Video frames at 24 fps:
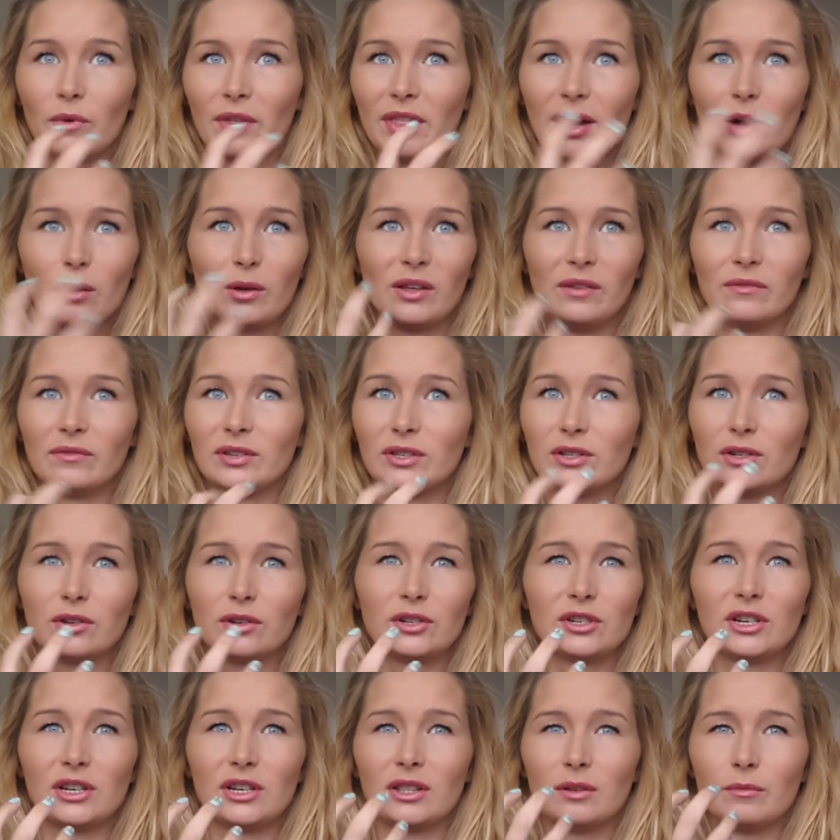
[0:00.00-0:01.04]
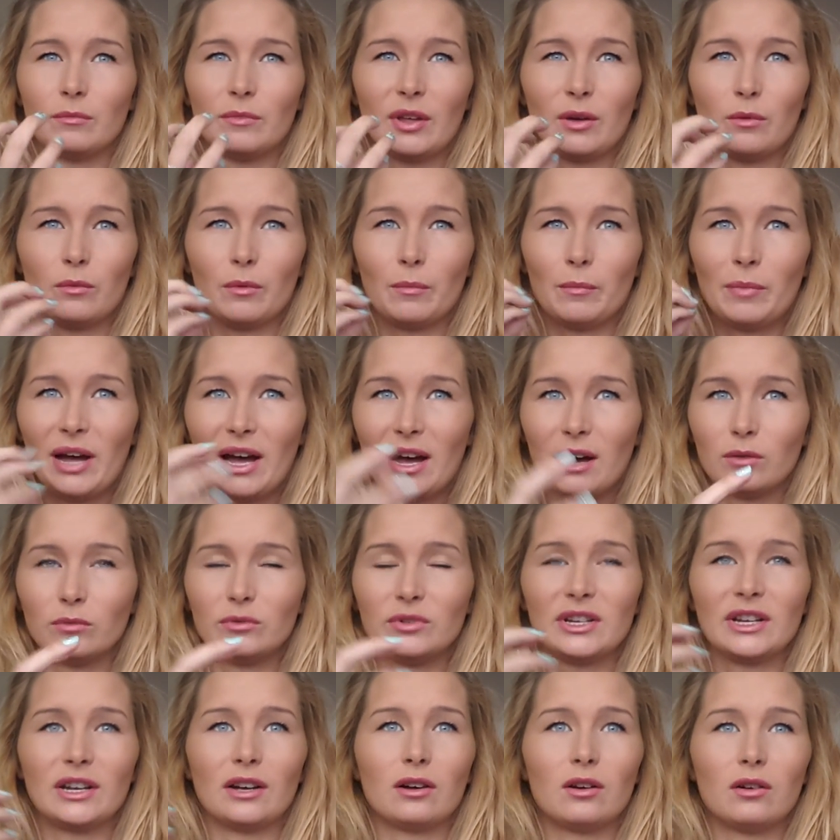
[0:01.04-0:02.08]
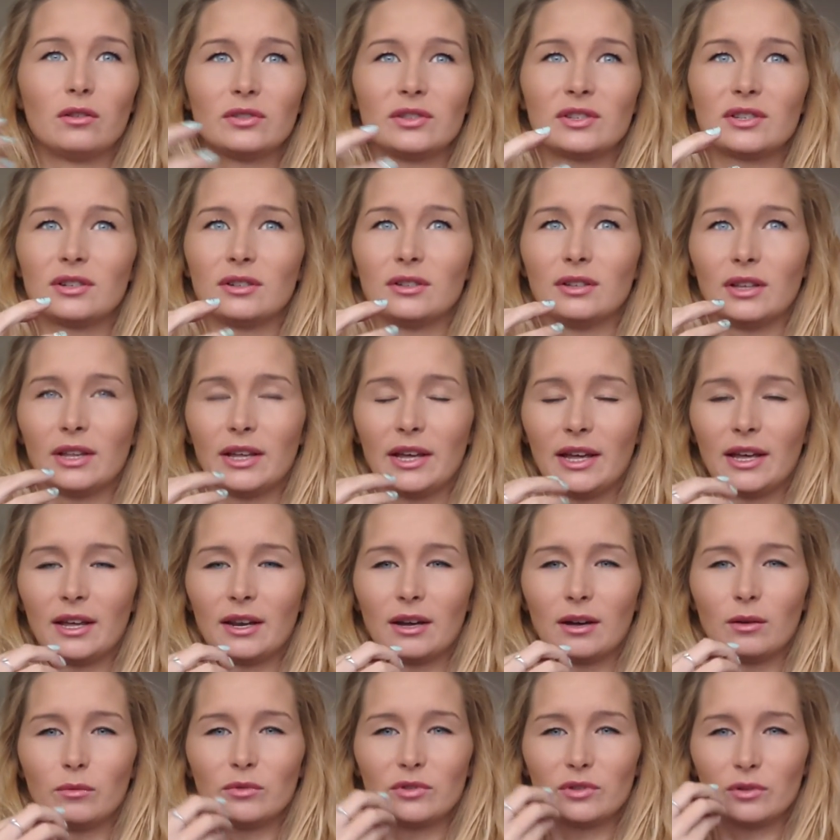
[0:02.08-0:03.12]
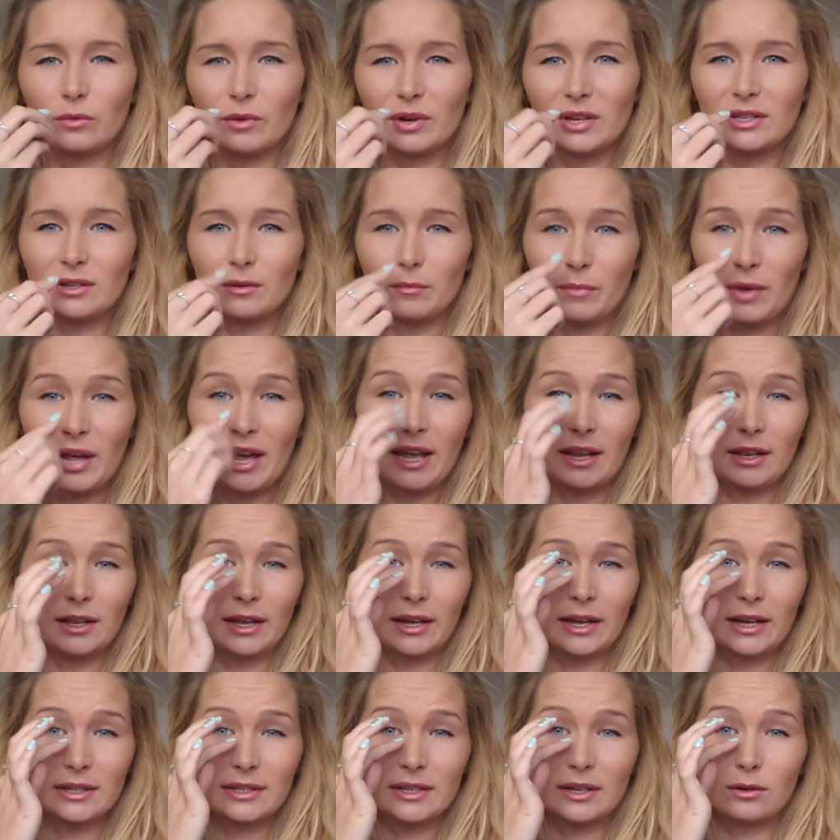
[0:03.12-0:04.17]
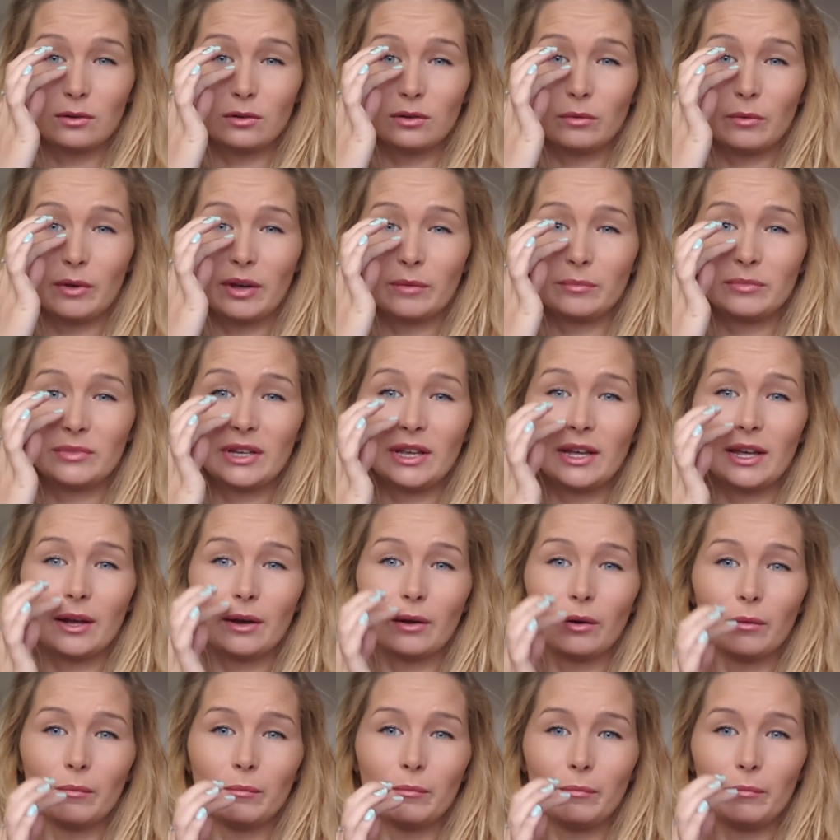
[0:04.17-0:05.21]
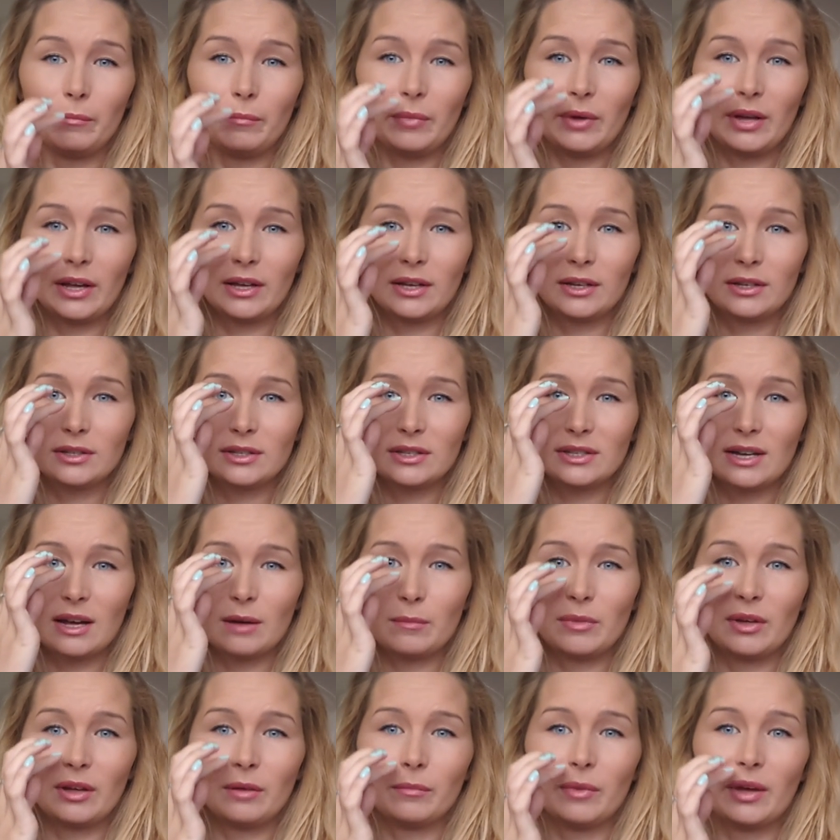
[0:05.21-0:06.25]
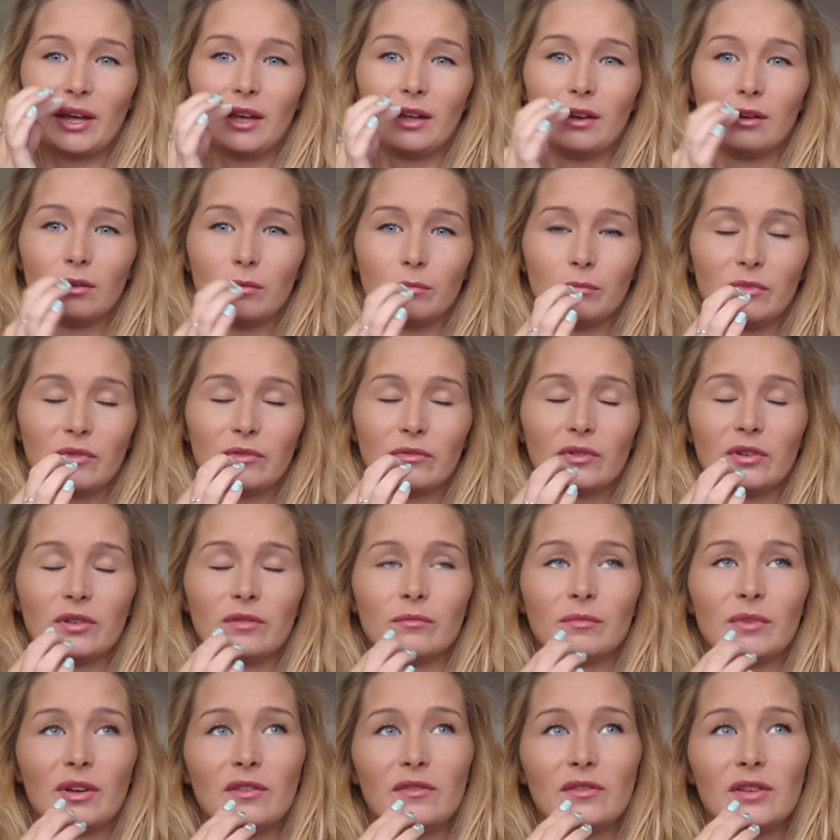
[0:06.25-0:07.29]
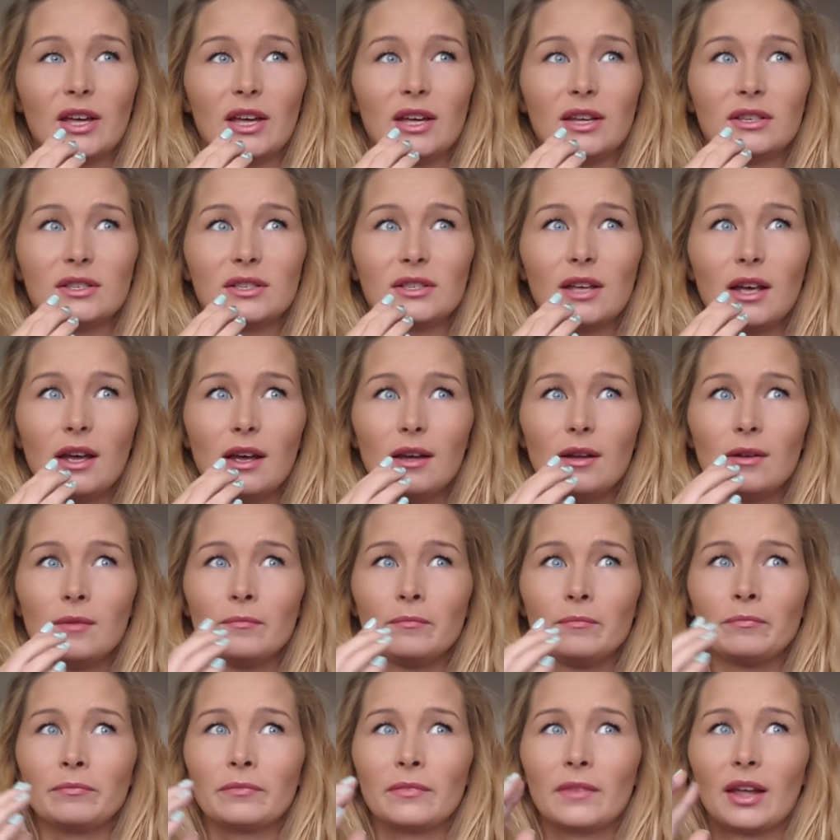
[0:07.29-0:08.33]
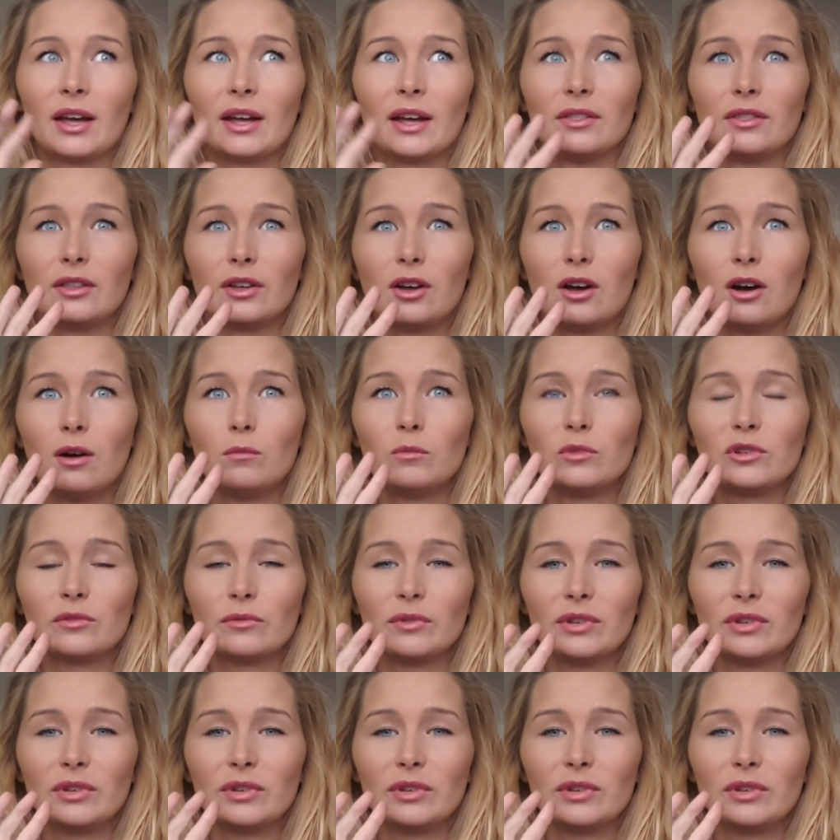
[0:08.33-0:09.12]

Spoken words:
without even touching them. They were pounding constantly, and I was always in pain, like I said, all the way up to here, big stabbing pain up the front of my face. And the gum was